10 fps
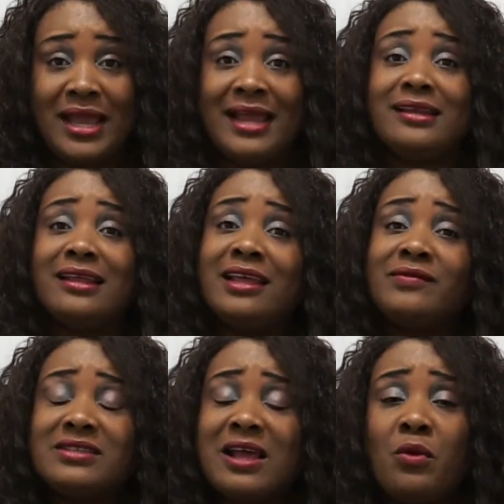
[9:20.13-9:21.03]
And
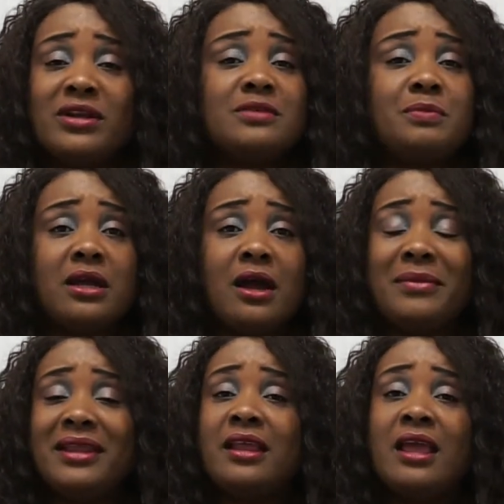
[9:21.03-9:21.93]
if someone is
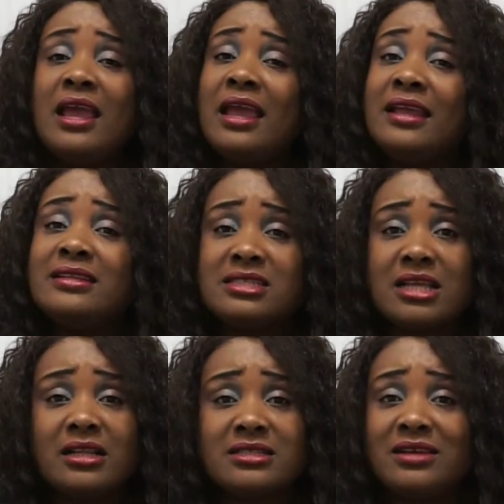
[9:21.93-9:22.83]
becoming
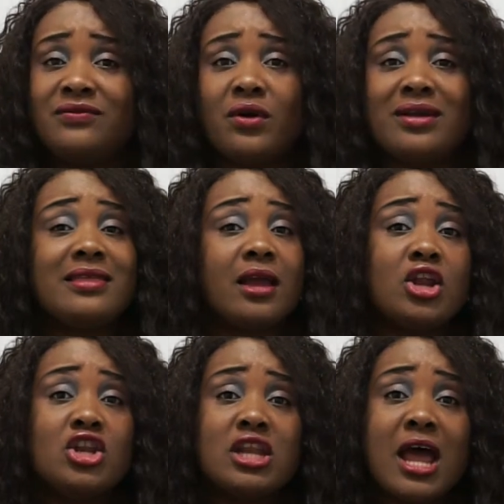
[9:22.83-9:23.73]
insultive, or
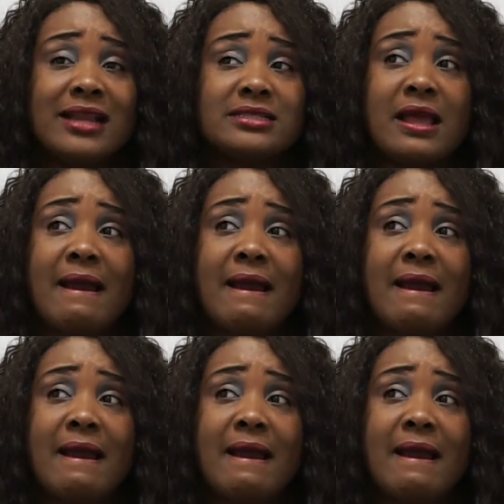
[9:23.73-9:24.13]
they're not